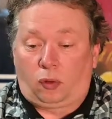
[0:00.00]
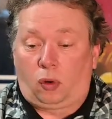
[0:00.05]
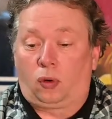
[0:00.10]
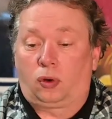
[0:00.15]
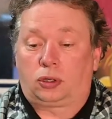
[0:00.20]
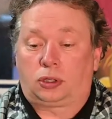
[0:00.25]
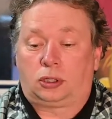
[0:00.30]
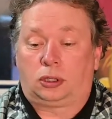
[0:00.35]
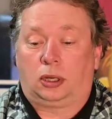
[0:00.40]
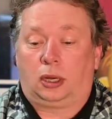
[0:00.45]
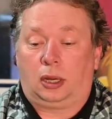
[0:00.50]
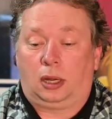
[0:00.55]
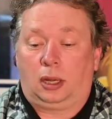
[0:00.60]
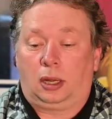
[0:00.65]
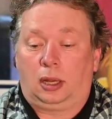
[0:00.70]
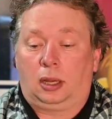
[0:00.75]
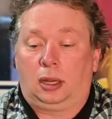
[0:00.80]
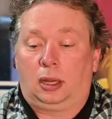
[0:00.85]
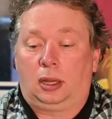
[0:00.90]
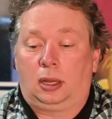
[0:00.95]
course,
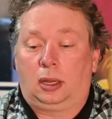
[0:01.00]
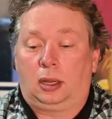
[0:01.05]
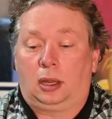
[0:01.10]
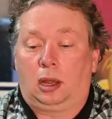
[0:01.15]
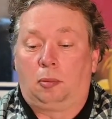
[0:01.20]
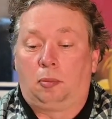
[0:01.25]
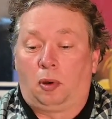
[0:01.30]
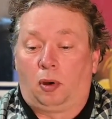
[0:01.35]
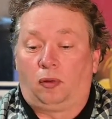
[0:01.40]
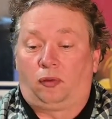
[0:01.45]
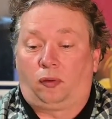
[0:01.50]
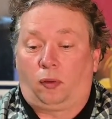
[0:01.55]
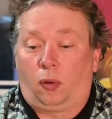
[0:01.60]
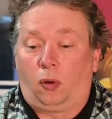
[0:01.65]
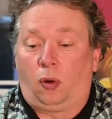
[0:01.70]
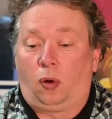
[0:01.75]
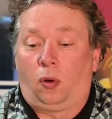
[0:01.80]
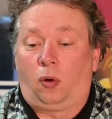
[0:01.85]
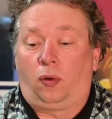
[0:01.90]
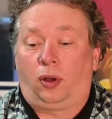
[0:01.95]
above
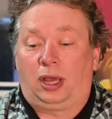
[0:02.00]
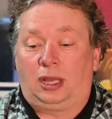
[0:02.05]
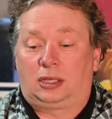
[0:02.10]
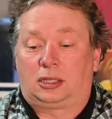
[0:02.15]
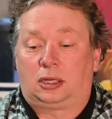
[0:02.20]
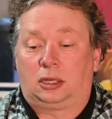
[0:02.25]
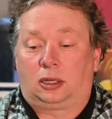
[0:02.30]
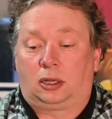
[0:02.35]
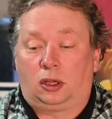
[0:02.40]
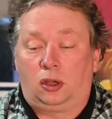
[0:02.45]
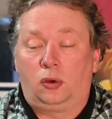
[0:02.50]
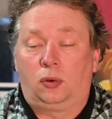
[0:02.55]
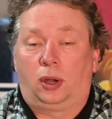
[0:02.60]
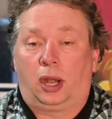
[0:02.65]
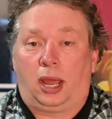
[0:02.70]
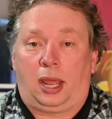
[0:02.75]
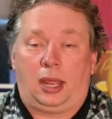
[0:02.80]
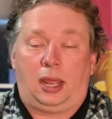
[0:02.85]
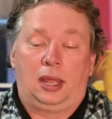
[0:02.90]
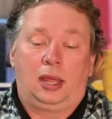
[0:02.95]
all, it's a
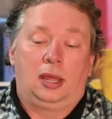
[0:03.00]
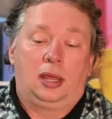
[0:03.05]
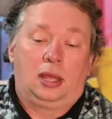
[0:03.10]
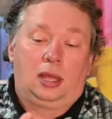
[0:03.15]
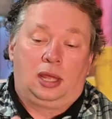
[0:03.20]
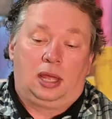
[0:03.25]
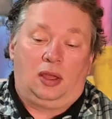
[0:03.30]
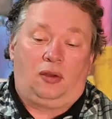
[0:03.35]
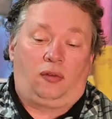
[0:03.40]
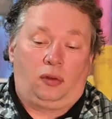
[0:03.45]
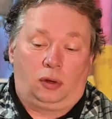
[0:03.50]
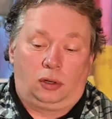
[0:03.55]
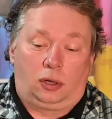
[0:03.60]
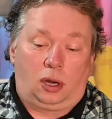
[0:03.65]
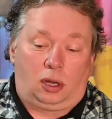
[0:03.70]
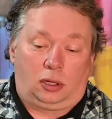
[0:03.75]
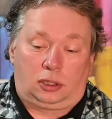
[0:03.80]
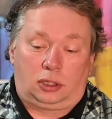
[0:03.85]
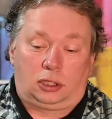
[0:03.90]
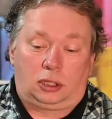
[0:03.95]
Q&A. If you're
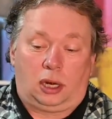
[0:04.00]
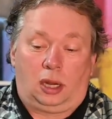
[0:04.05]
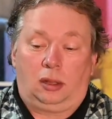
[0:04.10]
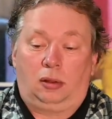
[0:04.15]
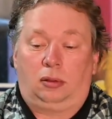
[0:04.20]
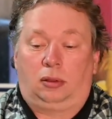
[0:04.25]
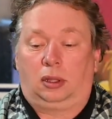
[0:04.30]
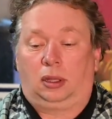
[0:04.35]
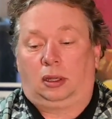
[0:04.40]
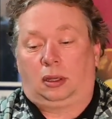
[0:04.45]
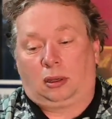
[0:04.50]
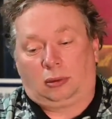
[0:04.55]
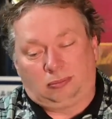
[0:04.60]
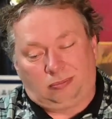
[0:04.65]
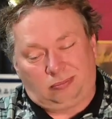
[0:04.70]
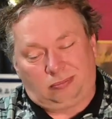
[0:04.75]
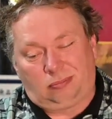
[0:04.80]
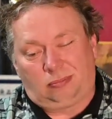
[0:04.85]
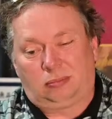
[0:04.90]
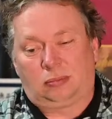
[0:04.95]
Dutch and you think
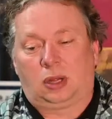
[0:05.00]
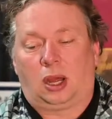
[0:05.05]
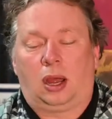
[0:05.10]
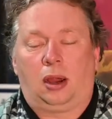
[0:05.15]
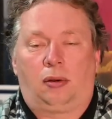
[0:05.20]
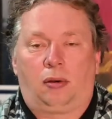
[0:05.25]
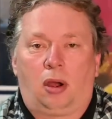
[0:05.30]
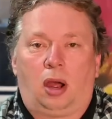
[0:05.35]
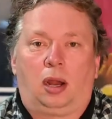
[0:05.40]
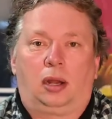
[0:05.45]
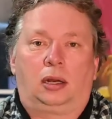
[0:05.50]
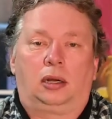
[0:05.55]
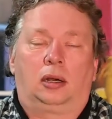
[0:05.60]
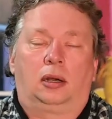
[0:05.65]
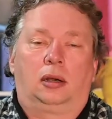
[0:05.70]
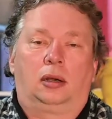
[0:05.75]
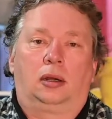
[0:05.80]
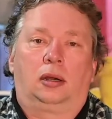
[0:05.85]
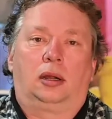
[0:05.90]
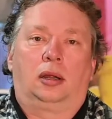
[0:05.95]
I'd
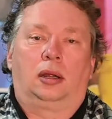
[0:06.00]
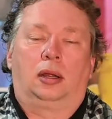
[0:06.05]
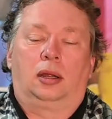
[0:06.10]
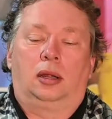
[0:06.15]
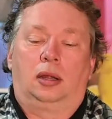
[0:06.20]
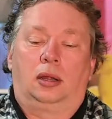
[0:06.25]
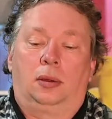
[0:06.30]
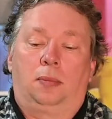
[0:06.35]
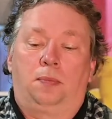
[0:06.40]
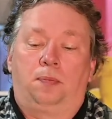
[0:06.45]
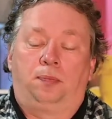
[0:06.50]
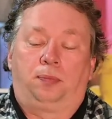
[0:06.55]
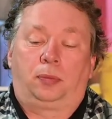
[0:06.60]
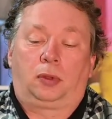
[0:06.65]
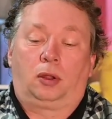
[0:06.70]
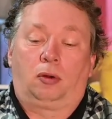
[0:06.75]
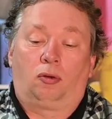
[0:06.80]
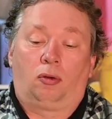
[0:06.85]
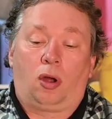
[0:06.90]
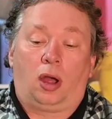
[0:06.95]
rather
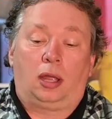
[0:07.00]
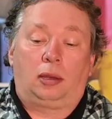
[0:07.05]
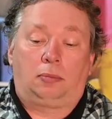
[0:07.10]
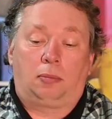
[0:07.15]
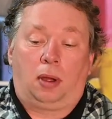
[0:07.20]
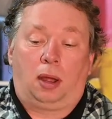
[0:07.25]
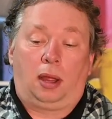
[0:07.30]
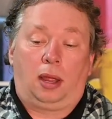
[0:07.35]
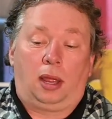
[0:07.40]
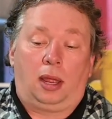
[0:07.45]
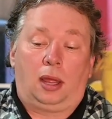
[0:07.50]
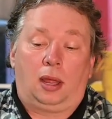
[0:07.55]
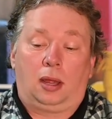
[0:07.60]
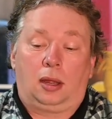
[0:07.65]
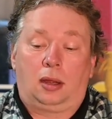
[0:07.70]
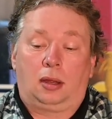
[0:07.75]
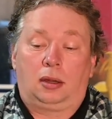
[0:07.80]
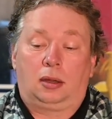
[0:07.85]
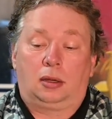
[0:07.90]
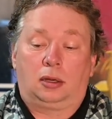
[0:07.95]
write my
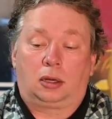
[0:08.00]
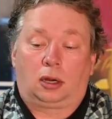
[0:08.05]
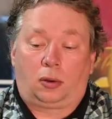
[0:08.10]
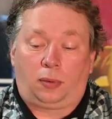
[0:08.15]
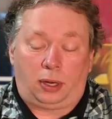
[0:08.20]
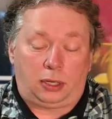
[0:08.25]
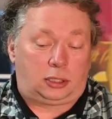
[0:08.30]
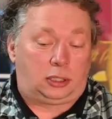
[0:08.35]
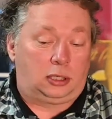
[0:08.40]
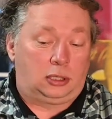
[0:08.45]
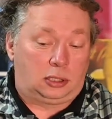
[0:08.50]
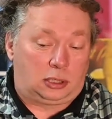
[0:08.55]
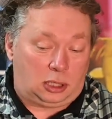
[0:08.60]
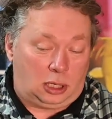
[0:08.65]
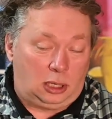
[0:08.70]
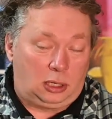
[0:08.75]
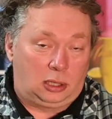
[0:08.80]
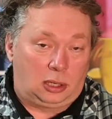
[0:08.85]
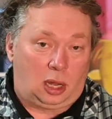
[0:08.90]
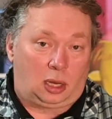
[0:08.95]
questions
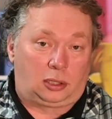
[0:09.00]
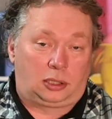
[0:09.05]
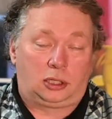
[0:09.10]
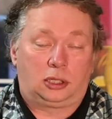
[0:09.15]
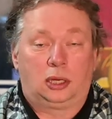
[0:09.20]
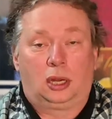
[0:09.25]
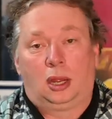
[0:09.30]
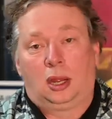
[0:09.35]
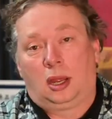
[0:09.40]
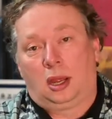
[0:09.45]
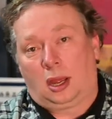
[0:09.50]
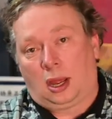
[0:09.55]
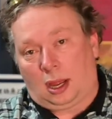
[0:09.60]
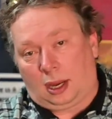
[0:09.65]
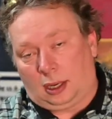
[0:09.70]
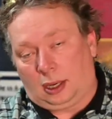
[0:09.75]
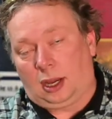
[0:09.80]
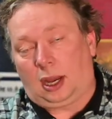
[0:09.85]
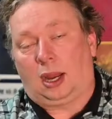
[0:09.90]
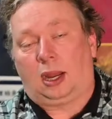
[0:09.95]
in Dutch,
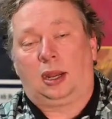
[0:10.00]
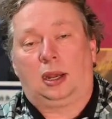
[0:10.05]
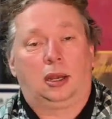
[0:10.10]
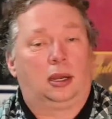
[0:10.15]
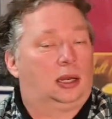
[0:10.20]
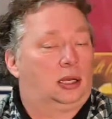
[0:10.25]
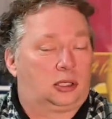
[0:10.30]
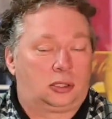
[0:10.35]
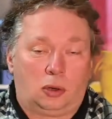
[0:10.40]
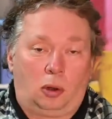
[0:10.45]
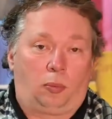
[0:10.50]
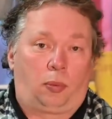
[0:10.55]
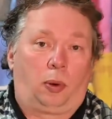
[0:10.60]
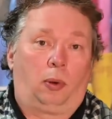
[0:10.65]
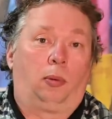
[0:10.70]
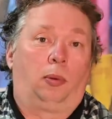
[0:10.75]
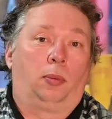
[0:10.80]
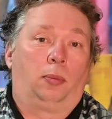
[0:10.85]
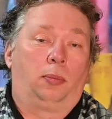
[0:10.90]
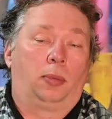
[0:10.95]
then it's no
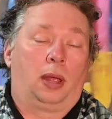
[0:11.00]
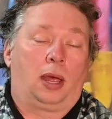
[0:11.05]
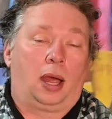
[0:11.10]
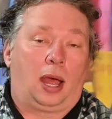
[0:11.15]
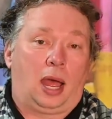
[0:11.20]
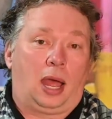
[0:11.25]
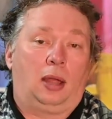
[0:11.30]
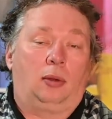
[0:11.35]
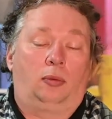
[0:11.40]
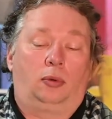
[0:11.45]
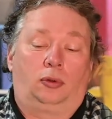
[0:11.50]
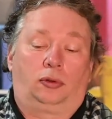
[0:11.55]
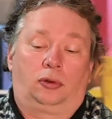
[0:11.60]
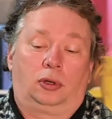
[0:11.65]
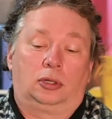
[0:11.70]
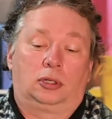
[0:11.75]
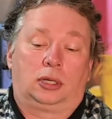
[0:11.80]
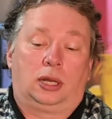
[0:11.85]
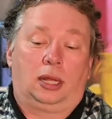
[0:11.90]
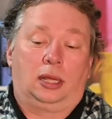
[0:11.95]
problem. I will
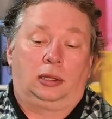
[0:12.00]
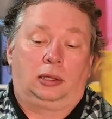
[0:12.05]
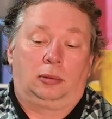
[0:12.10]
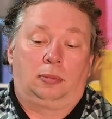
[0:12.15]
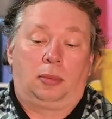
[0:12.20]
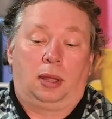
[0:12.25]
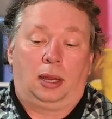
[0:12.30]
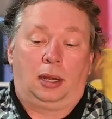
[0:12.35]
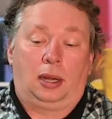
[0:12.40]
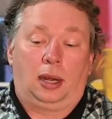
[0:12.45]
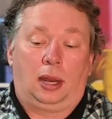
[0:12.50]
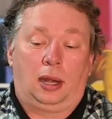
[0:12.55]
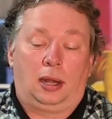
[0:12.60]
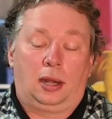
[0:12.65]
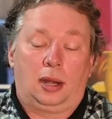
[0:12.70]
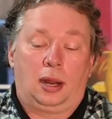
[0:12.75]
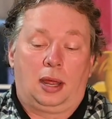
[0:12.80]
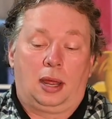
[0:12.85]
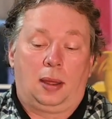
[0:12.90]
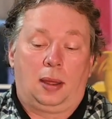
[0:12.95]
translate them and then